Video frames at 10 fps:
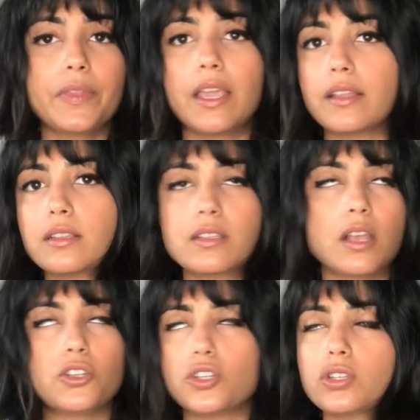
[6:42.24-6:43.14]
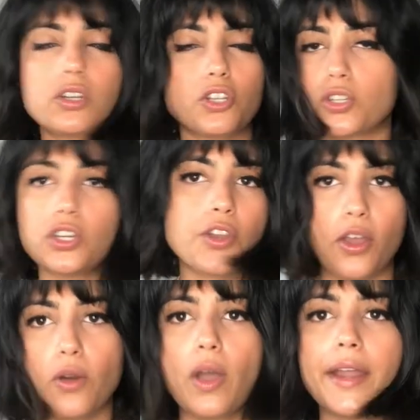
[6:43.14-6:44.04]
it's just a
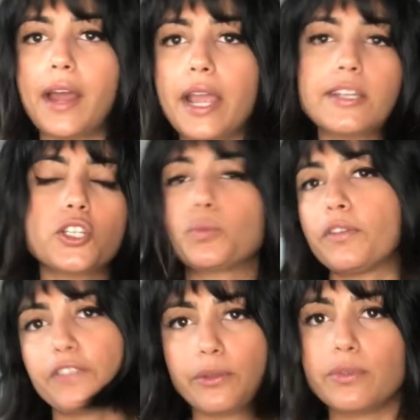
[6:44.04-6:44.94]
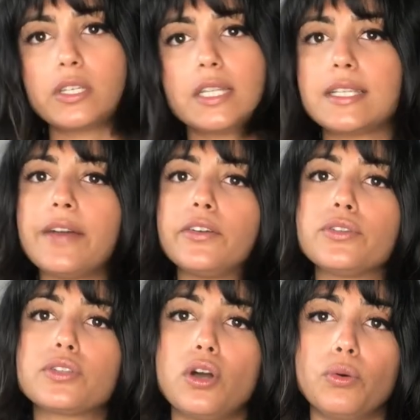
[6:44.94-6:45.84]
no, and I just refuse to settle.
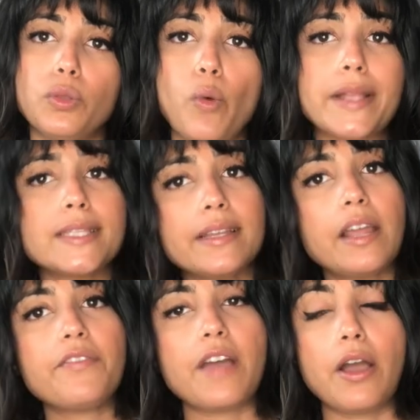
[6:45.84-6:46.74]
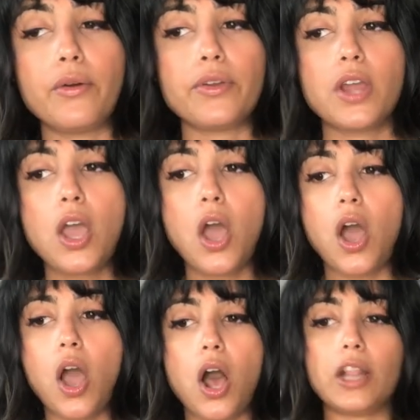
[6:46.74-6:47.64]
So the ones that I found,
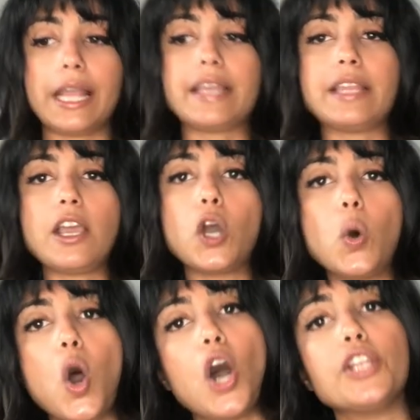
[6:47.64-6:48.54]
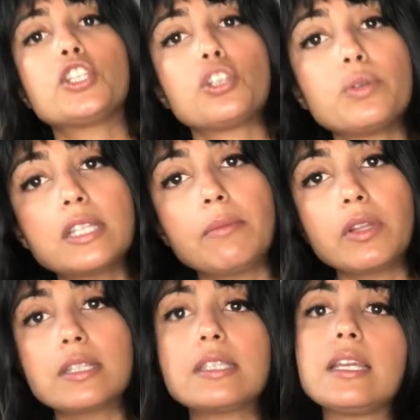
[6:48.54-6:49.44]
like, they go on so
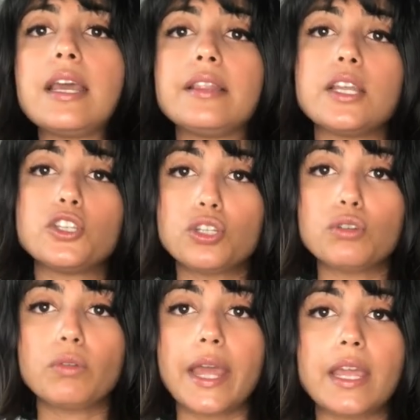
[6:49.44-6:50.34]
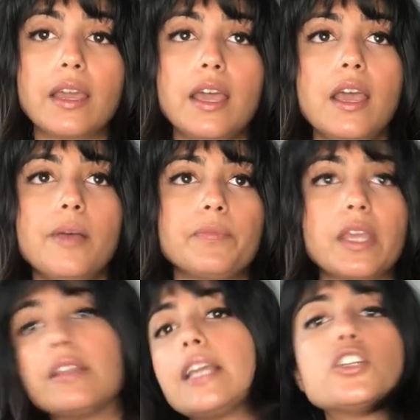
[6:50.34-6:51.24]
seamlessly, and they do, like,
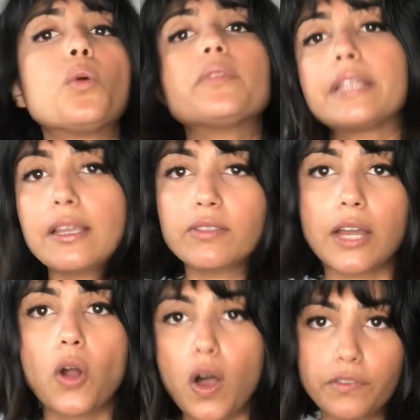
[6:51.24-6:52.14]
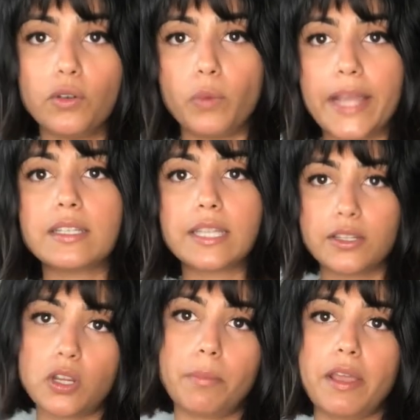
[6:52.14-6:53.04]
they don't leave that awful white
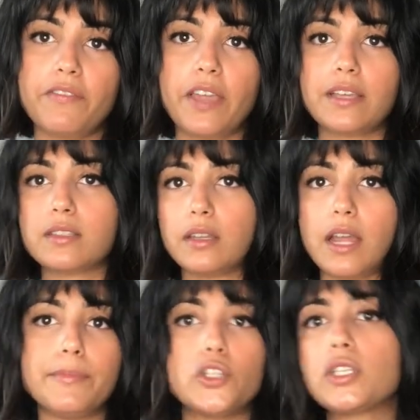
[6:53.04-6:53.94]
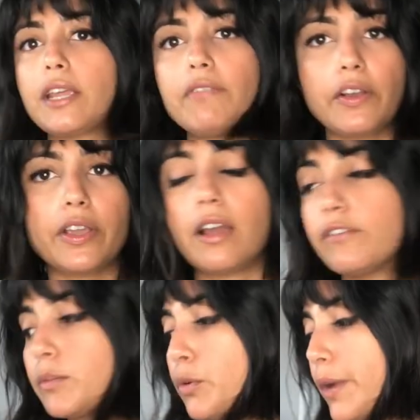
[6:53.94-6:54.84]
tint on my face, and I'm just, like, very
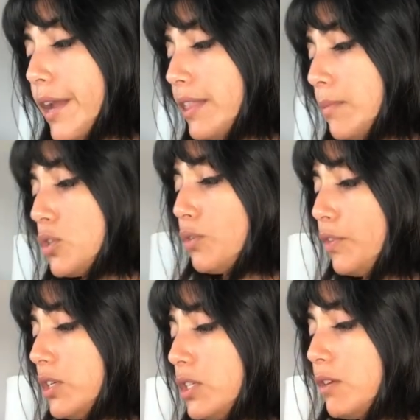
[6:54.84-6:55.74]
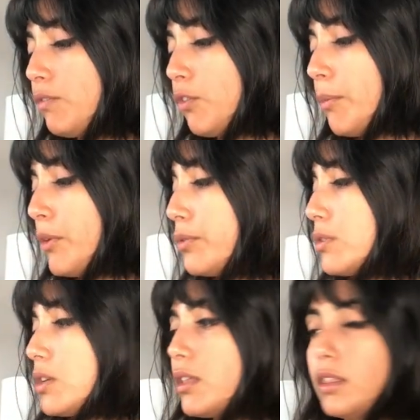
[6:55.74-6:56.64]
comfortable wearing them. So first and
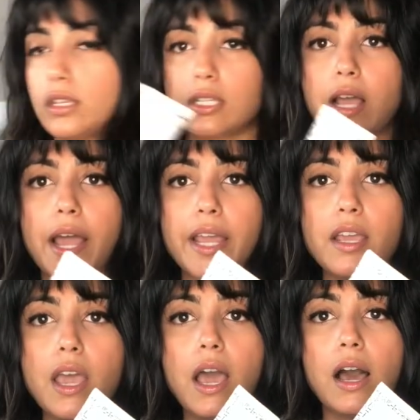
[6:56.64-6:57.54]
foremost, this guy,